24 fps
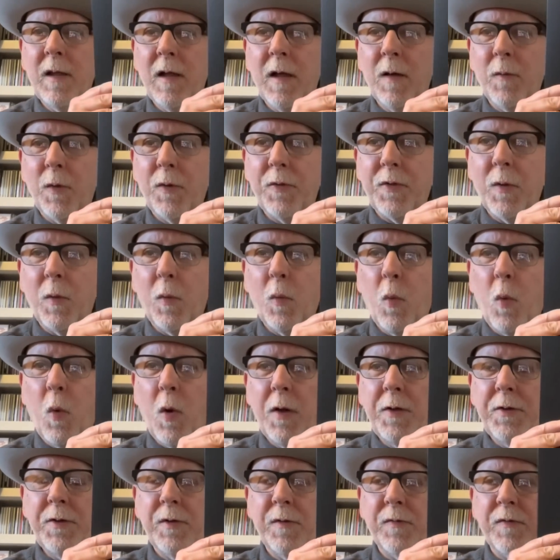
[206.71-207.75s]
with a
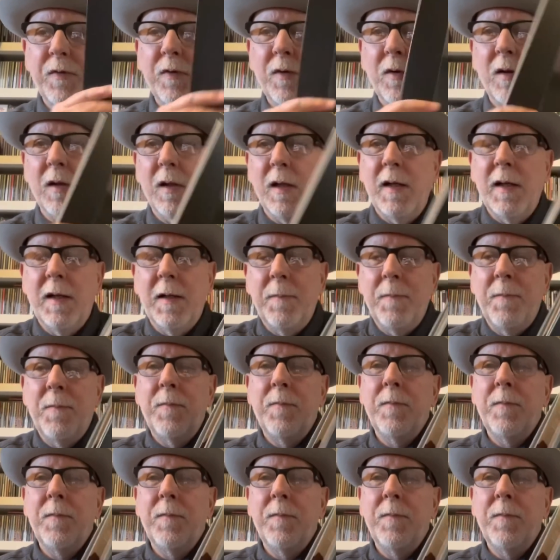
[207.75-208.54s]
wonderful